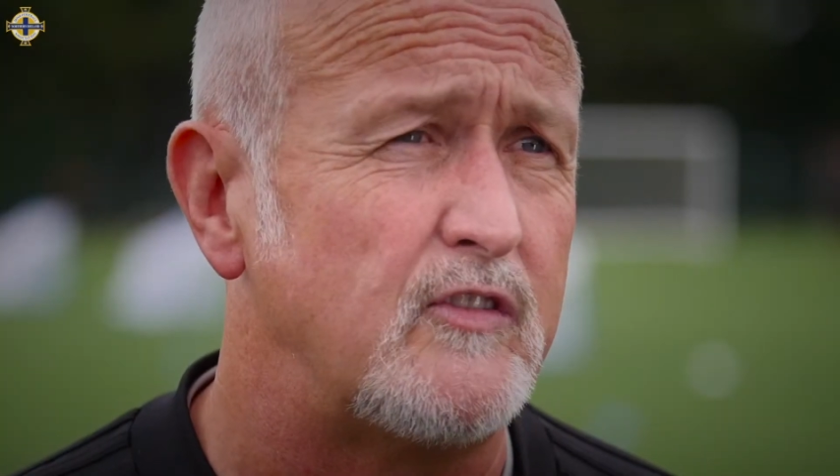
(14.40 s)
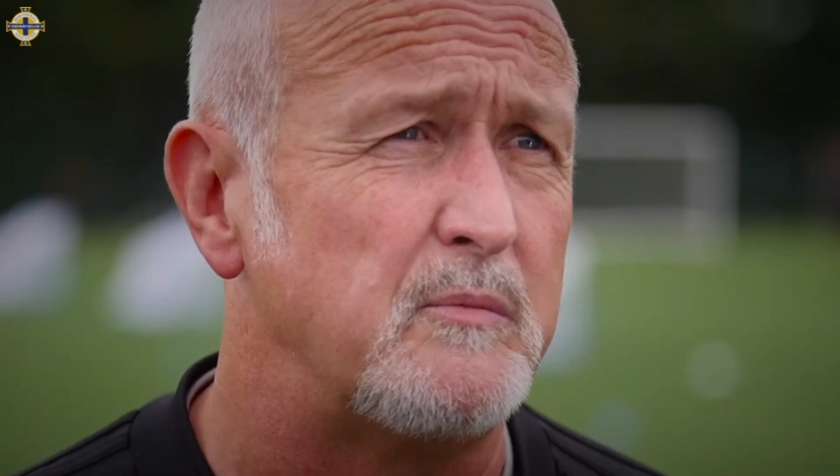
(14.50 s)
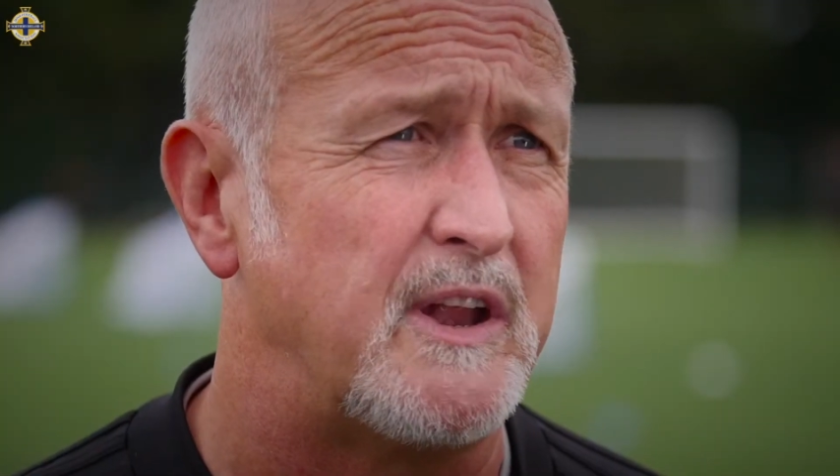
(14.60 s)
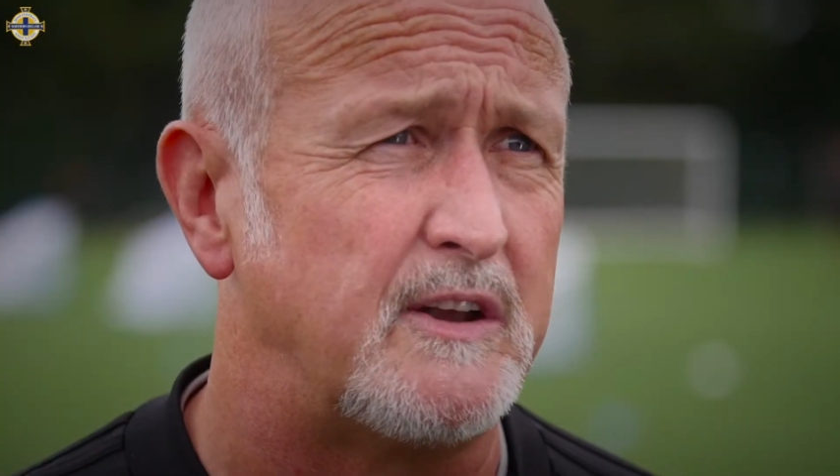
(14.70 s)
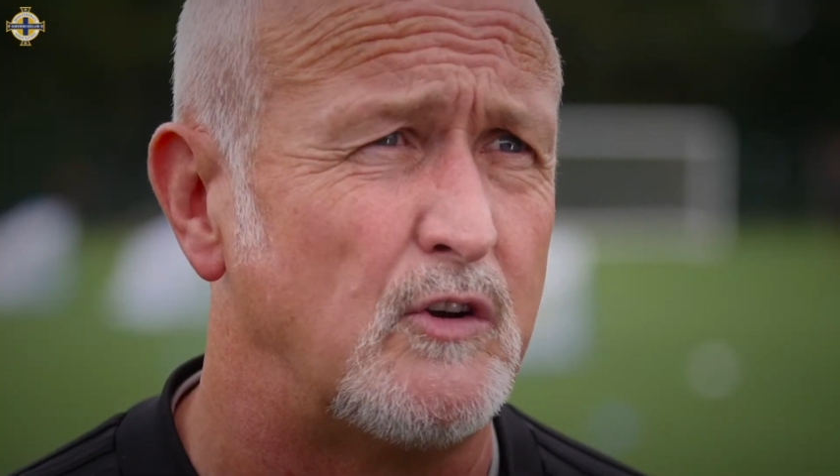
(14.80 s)
of
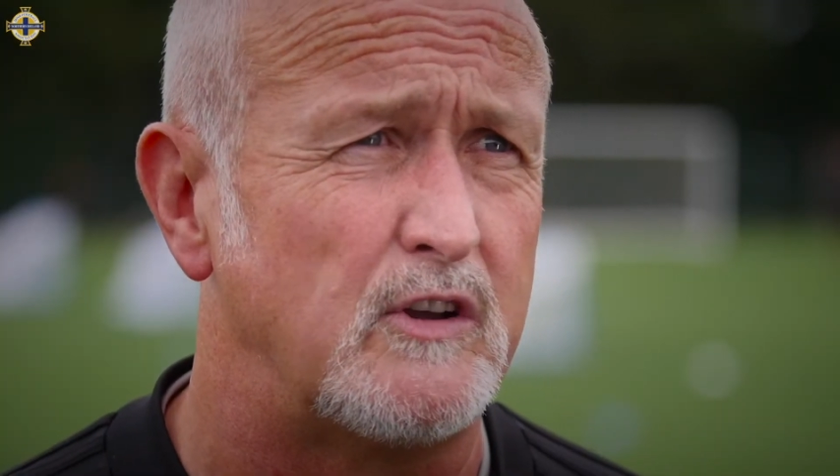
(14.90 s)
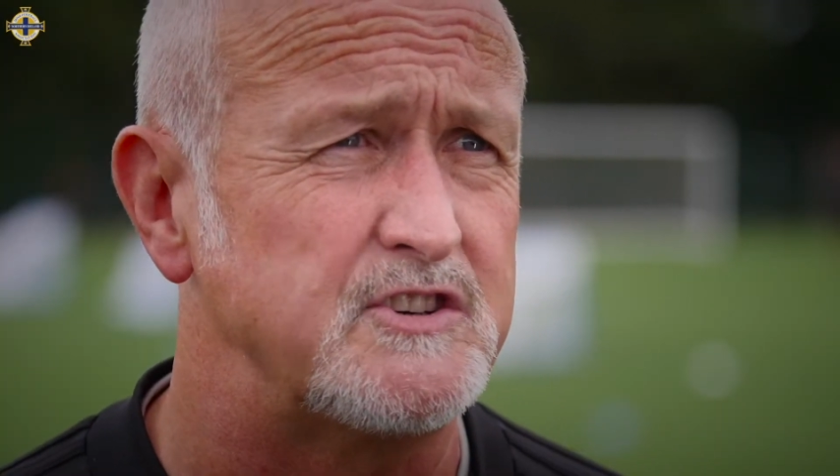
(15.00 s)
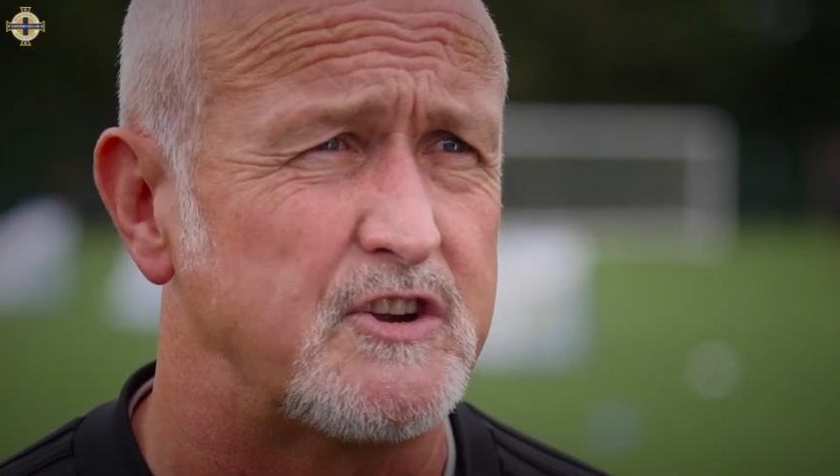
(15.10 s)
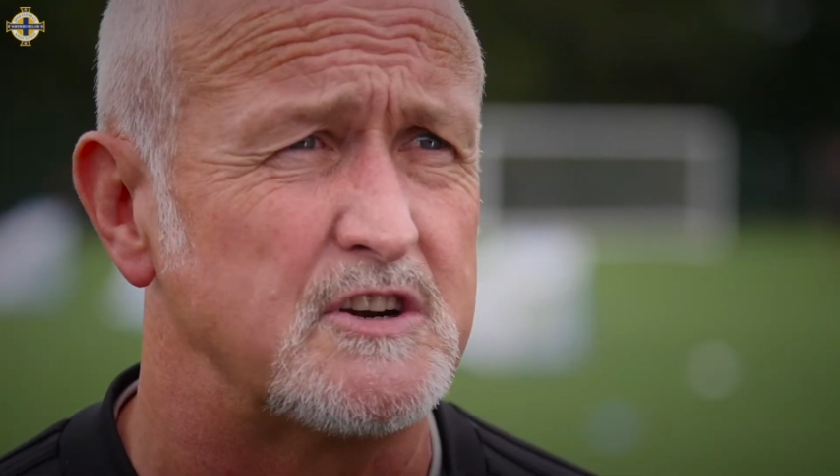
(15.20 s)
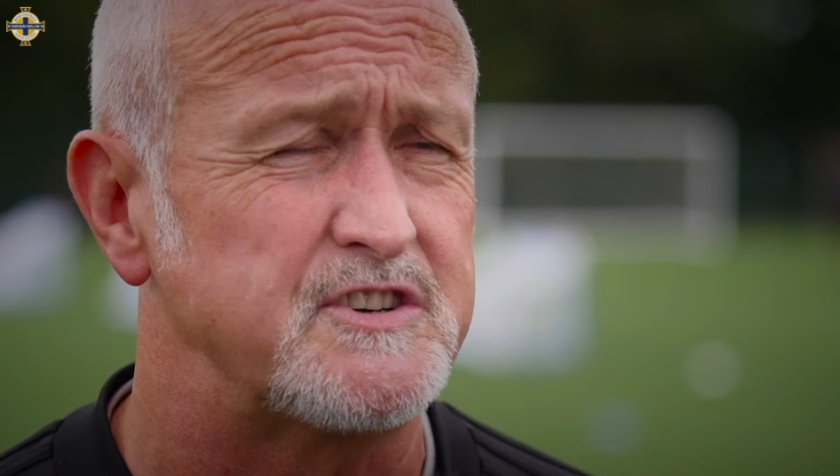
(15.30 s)
them did, none of
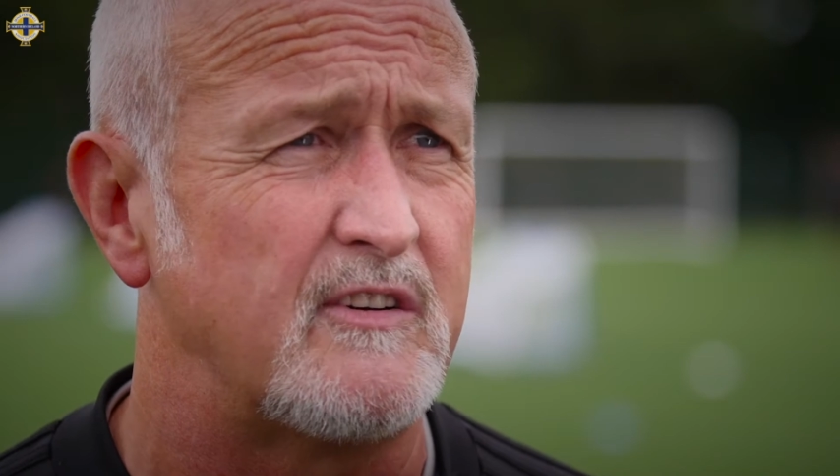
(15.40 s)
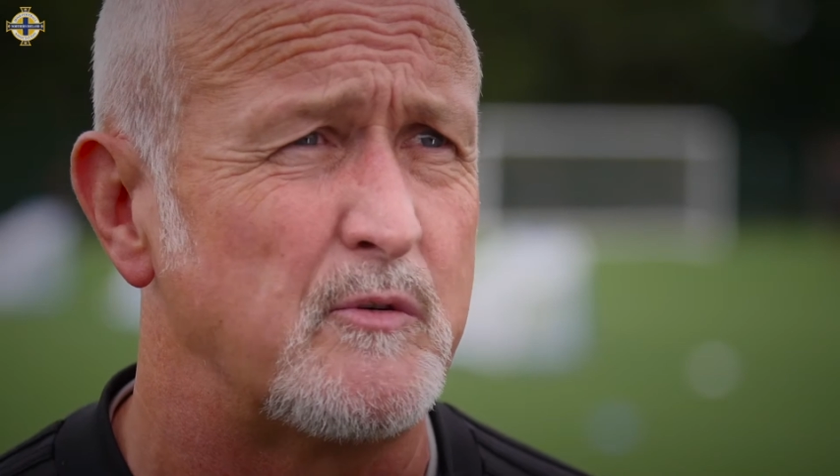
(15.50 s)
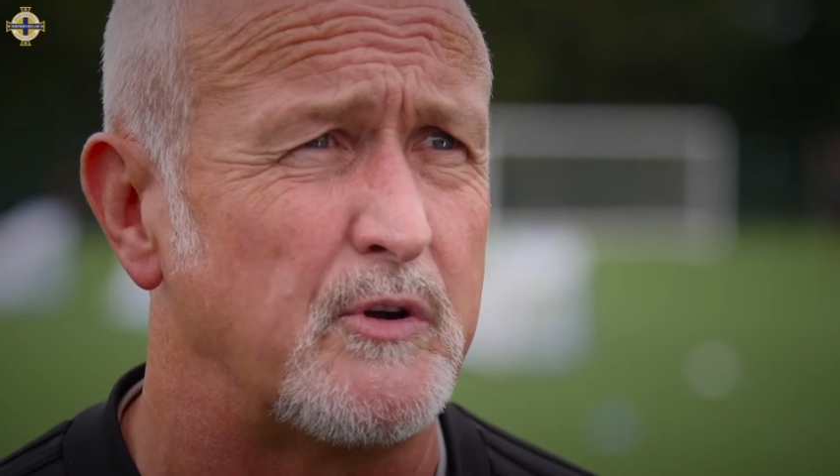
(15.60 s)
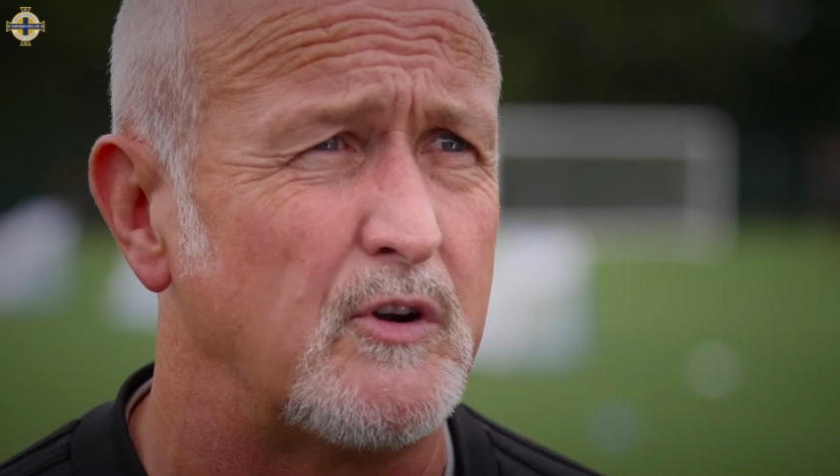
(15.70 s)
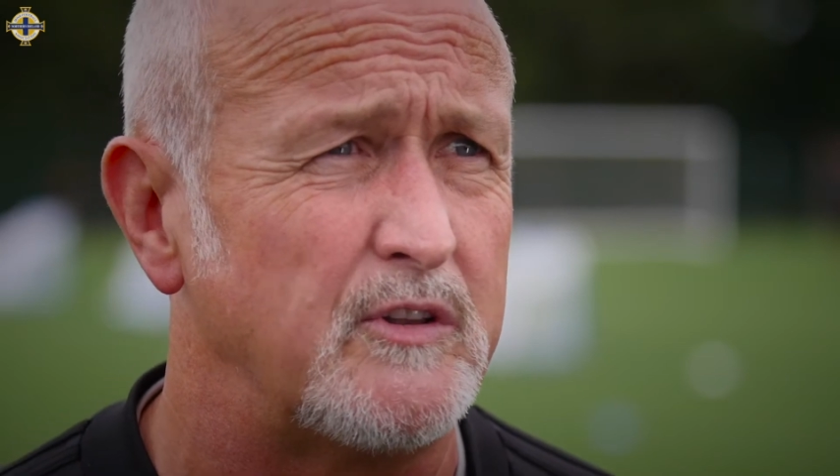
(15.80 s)
these girls had ever
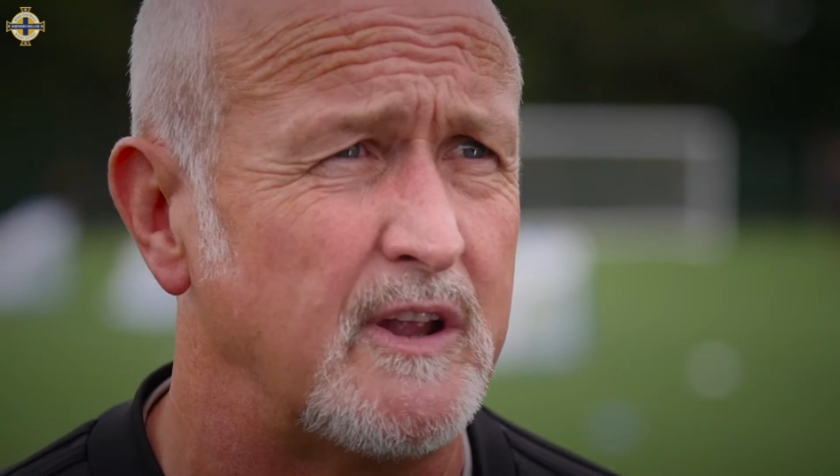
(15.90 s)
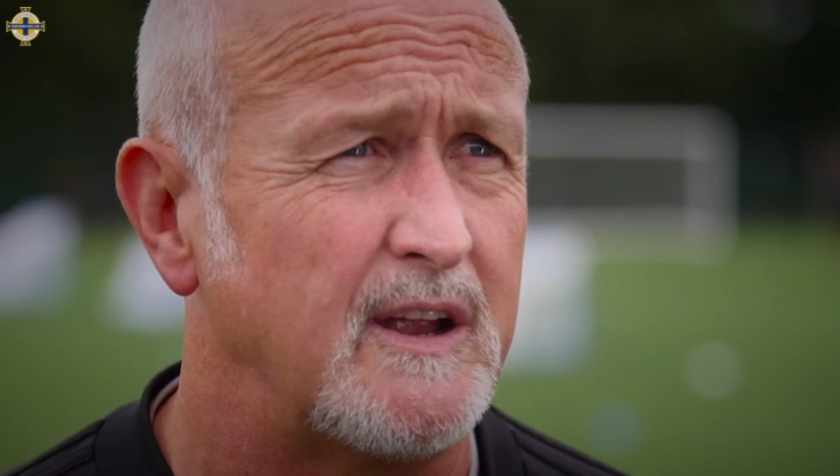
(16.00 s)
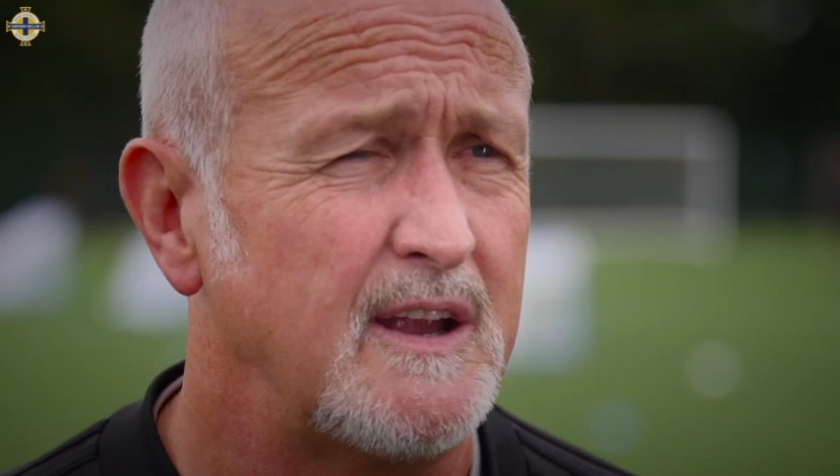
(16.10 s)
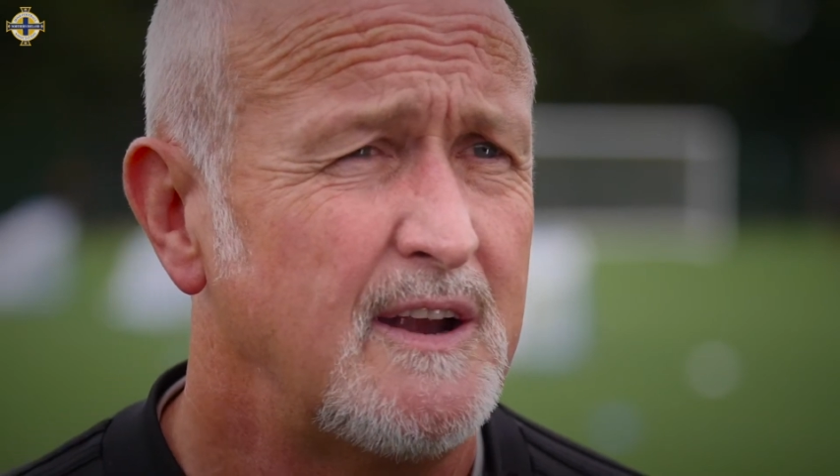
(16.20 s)
put on the,